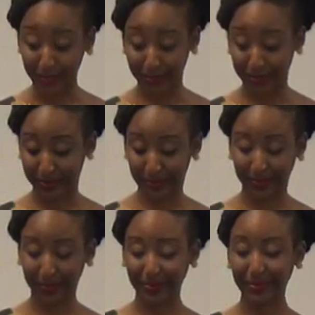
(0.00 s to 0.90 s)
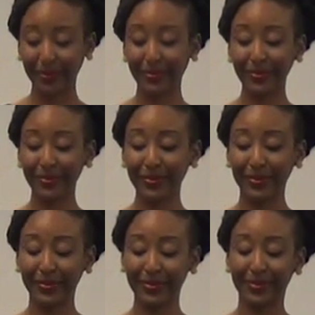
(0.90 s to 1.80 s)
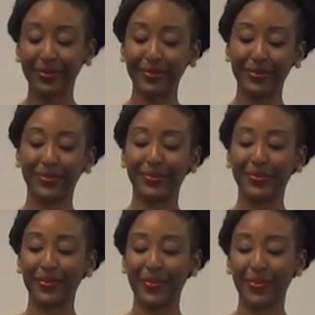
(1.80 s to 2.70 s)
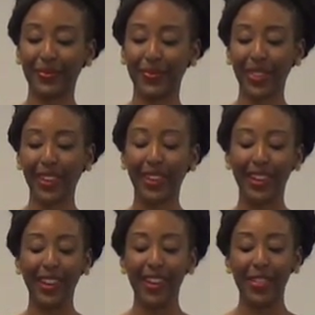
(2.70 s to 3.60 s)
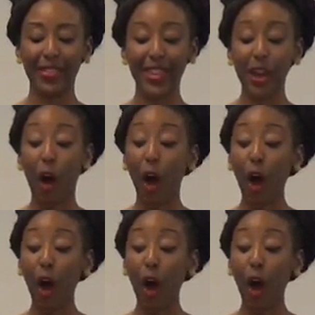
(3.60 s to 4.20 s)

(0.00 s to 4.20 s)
The